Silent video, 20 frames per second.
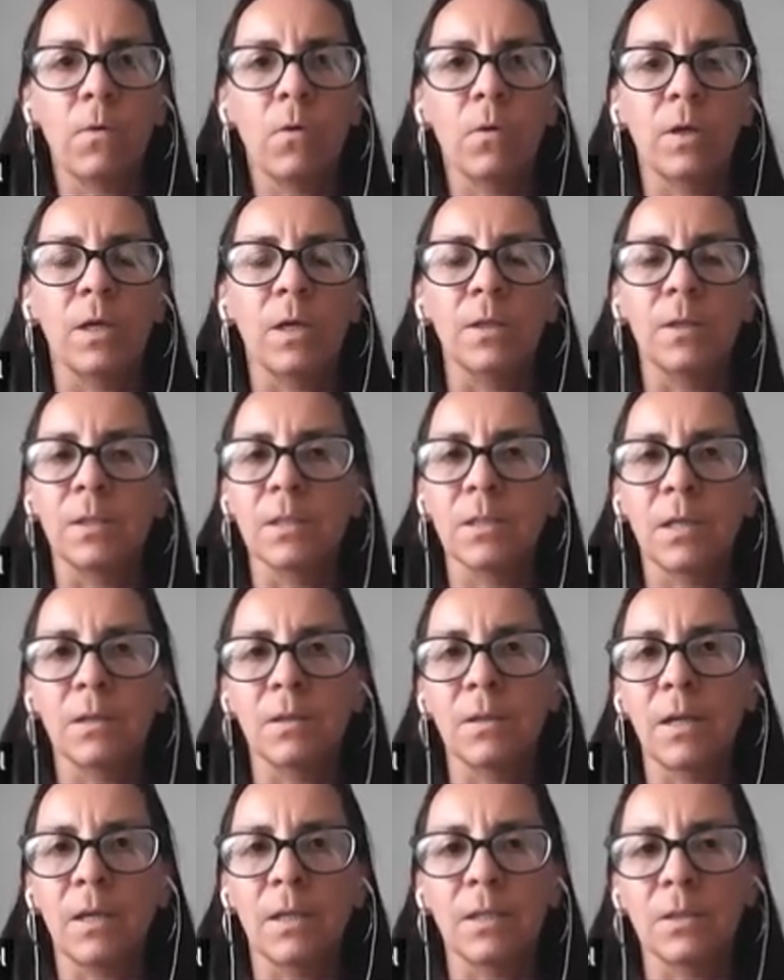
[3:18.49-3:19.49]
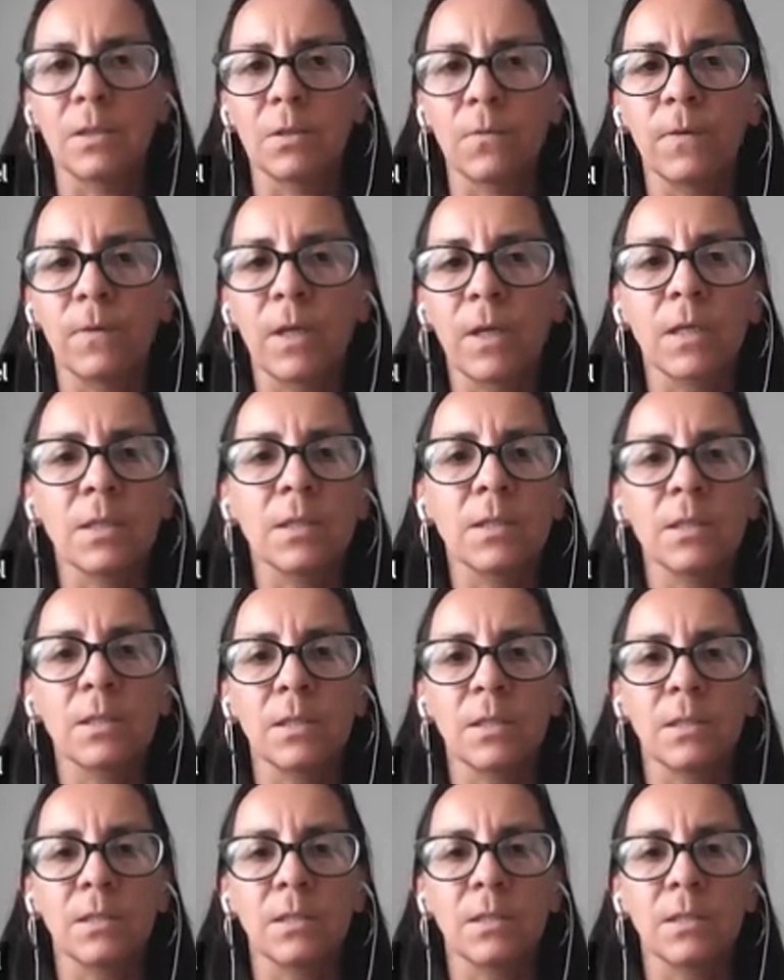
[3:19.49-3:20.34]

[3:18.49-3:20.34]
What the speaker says: okay, these are the list of cases,